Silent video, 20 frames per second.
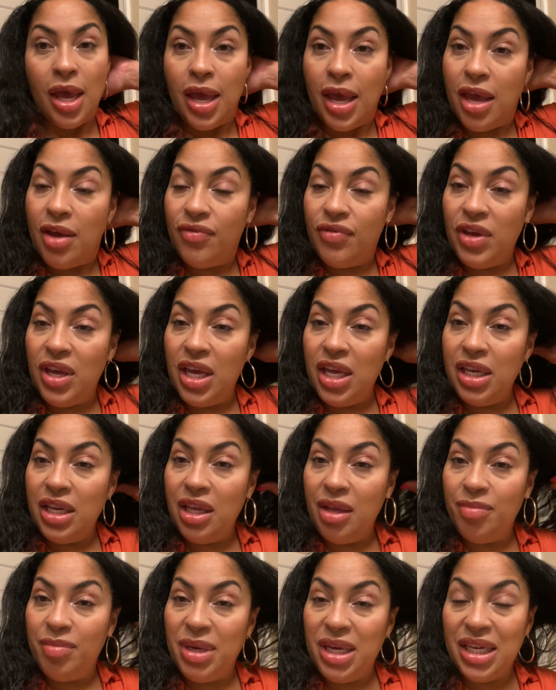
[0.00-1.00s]
If it end
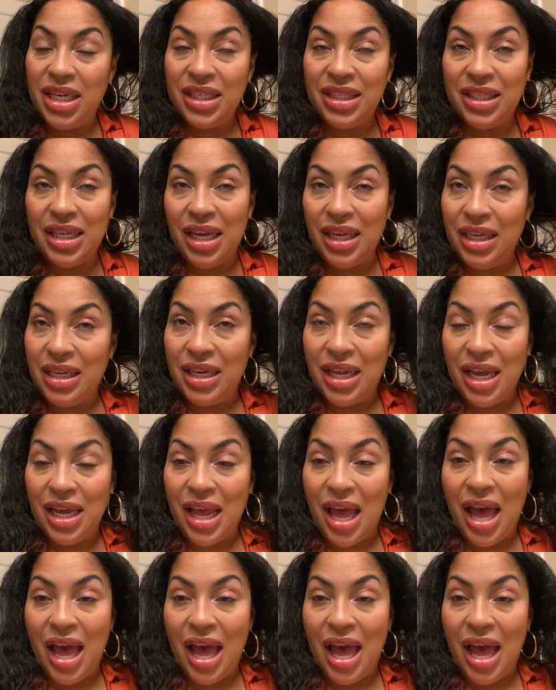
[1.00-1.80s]
up being a second day,